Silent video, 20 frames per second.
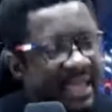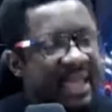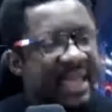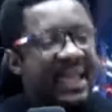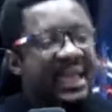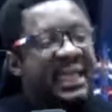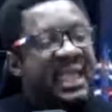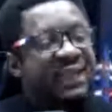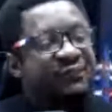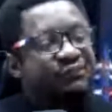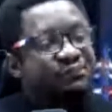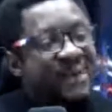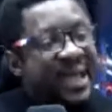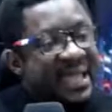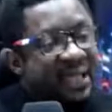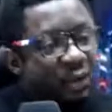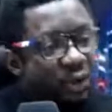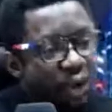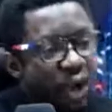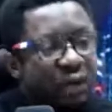if my
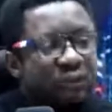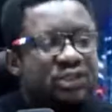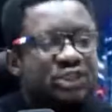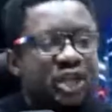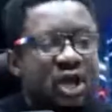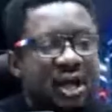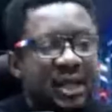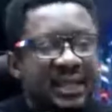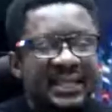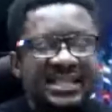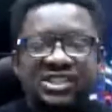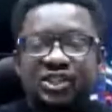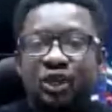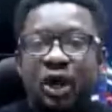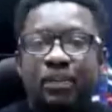culture is not